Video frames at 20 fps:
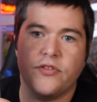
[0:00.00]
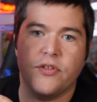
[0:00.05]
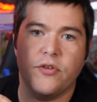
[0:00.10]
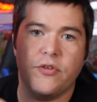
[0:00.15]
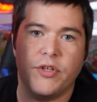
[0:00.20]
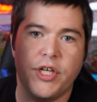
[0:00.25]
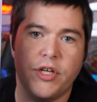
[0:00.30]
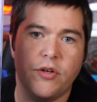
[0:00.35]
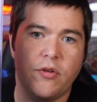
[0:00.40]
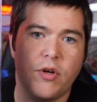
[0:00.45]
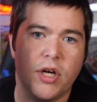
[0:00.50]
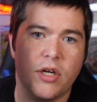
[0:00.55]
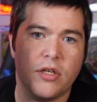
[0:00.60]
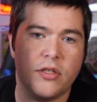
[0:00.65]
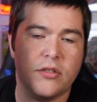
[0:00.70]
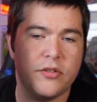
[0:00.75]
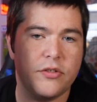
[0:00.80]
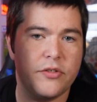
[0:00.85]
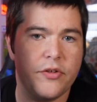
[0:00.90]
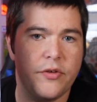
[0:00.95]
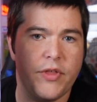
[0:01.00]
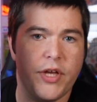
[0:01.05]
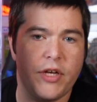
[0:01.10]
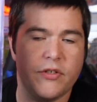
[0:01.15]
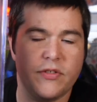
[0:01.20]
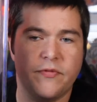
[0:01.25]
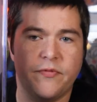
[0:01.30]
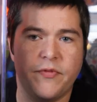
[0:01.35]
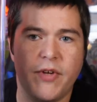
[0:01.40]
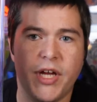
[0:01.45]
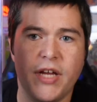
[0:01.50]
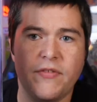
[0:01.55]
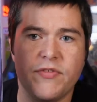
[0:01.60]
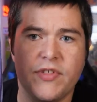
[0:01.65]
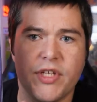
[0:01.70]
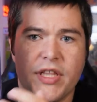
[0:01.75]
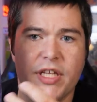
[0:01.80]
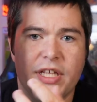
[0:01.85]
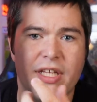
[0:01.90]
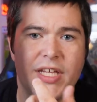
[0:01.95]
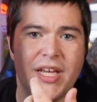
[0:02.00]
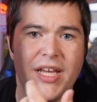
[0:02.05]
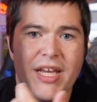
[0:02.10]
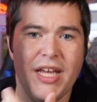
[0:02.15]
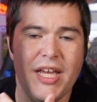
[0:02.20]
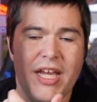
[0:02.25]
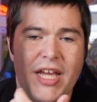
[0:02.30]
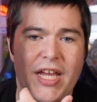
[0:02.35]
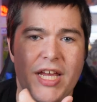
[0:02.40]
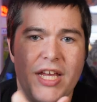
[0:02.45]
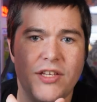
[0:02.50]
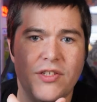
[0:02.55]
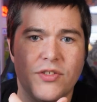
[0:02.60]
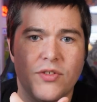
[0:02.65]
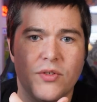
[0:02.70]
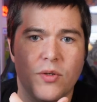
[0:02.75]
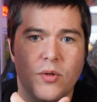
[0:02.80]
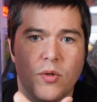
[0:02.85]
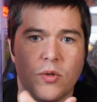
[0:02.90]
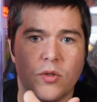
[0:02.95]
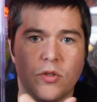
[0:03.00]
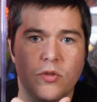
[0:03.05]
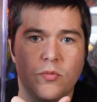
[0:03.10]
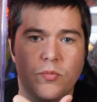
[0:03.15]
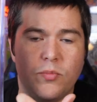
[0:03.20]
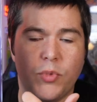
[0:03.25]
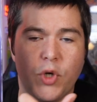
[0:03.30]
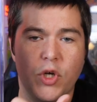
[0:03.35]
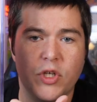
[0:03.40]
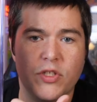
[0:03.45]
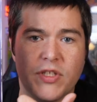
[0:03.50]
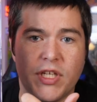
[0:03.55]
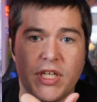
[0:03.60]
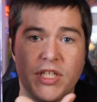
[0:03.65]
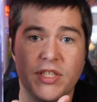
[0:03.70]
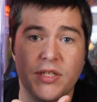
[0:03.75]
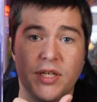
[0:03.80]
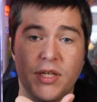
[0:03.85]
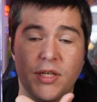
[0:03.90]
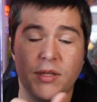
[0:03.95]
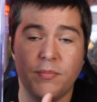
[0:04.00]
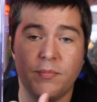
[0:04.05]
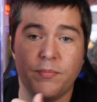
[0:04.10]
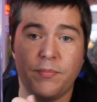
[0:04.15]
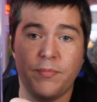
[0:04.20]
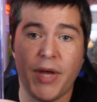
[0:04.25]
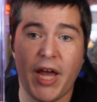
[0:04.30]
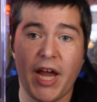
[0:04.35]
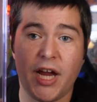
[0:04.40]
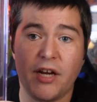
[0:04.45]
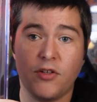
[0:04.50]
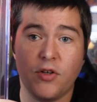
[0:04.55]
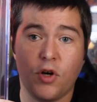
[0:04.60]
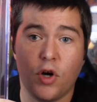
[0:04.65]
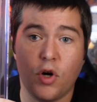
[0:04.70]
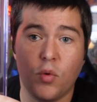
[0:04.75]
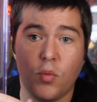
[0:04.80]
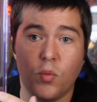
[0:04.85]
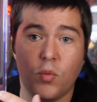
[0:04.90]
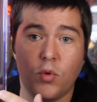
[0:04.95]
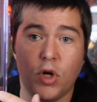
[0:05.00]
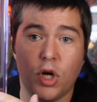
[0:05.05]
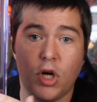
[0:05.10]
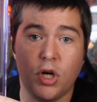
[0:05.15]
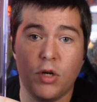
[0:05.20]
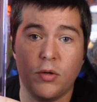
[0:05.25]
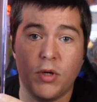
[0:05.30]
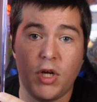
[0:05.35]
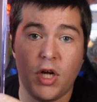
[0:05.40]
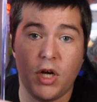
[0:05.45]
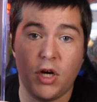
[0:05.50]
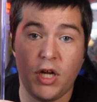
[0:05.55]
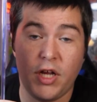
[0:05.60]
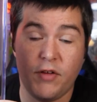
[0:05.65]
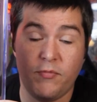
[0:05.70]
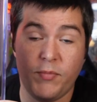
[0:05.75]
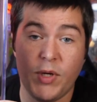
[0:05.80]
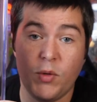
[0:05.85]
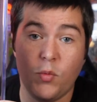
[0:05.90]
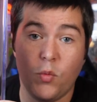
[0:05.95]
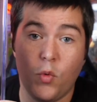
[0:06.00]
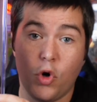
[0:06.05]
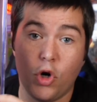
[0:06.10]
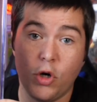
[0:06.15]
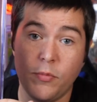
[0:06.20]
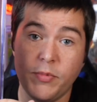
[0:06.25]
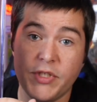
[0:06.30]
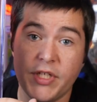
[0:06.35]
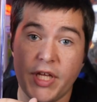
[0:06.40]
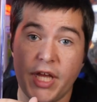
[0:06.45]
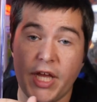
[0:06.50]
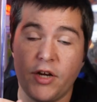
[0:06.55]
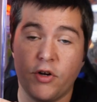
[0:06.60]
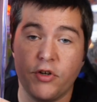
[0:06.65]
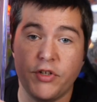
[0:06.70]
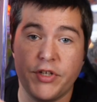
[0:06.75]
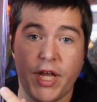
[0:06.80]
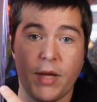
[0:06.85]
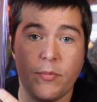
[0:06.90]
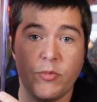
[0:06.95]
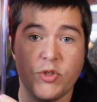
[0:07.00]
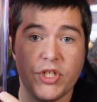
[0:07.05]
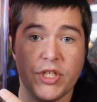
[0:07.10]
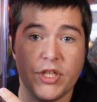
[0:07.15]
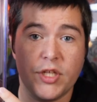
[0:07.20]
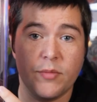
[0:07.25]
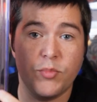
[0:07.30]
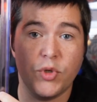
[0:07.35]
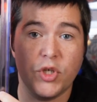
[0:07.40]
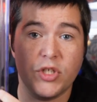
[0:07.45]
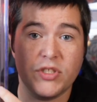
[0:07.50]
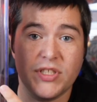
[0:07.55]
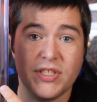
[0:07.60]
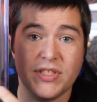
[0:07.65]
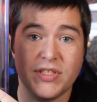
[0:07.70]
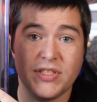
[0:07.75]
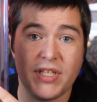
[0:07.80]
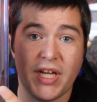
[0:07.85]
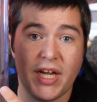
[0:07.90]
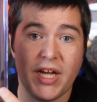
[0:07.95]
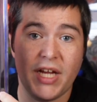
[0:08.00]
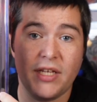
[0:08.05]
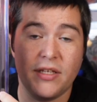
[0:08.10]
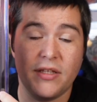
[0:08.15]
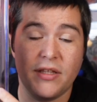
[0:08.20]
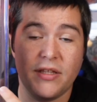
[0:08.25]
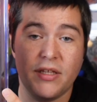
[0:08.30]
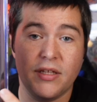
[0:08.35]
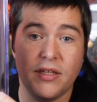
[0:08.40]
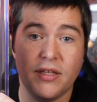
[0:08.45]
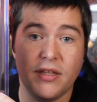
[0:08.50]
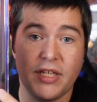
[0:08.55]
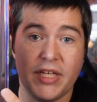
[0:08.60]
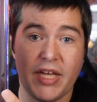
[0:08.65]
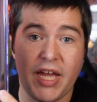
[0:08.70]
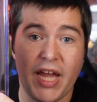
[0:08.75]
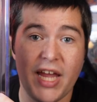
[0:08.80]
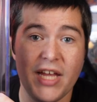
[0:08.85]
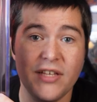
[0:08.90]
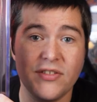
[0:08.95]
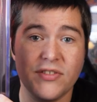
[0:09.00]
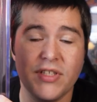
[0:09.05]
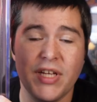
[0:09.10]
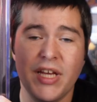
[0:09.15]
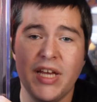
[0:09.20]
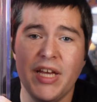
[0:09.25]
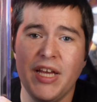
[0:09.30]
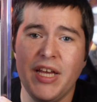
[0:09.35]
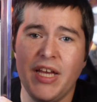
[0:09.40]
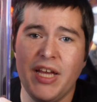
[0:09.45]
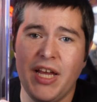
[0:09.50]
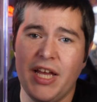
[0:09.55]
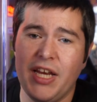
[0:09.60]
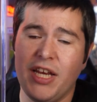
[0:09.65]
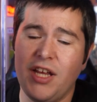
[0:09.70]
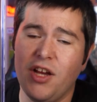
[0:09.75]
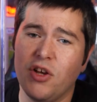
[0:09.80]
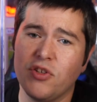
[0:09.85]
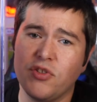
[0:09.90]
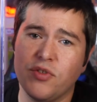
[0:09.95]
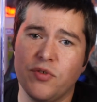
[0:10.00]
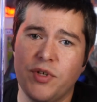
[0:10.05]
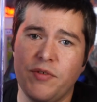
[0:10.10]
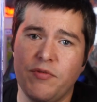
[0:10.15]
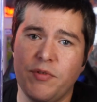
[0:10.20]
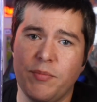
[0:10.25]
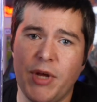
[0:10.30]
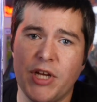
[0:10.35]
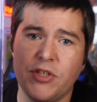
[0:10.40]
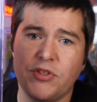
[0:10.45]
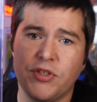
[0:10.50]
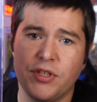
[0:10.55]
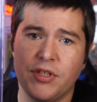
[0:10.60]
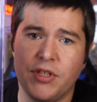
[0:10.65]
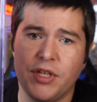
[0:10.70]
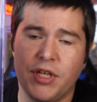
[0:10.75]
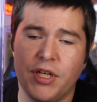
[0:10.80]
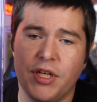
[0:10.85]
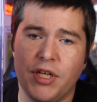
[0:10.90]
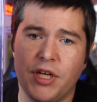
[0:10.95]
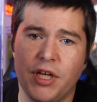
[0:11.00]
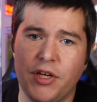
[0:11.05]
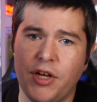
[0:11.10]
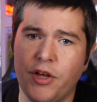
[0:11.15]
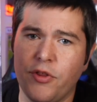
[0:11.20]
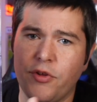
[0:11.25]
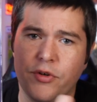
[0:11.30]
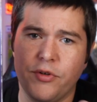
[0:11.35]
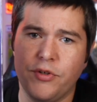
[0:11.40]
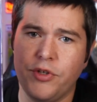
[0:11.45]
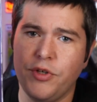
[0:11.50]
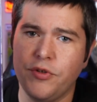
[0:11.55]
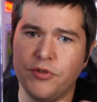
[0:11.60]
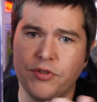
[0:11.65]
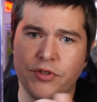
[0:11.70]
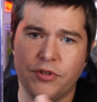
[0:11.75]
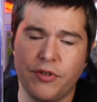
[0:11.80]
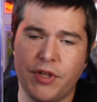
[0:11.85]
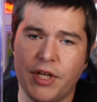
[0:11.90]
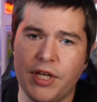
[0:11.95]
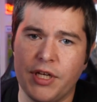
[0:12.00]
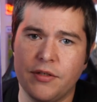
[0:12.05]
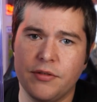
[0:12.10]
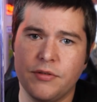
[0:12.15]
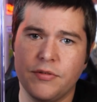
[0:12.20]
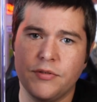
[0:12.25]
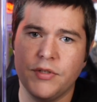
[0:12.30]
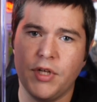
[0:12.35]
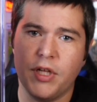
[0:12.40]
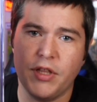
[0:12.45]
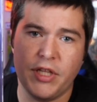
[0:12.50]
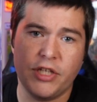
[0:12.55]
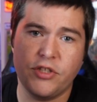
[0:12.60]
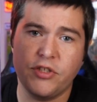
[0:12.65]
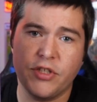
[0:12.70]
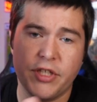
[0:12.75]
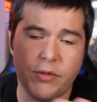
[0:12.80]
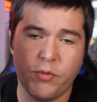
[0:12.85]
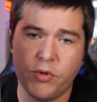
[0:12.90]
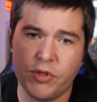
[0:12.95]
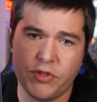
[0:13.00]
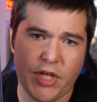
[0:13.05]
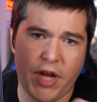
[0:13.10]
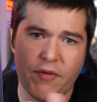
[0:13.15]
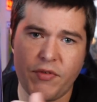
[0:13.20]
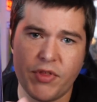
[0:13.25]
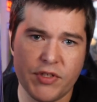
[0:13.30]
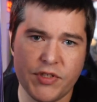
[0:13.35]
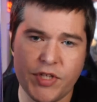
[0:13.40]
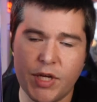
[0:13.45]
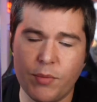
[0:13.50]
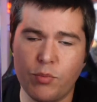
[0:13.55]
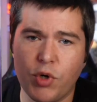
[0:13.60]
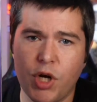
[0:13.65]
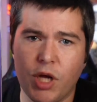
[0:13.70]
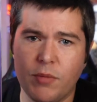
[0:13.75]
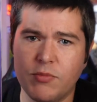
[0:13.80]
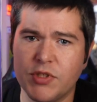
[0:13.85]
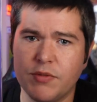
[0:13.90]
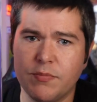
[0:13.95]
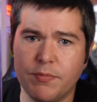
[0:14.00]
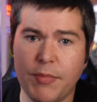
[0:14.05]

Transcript: so Kirok 2005 said that his books that he's getting back have been warped and are damaging the books inside the case. And he also even mentioned another user that allegedly was having the same problems.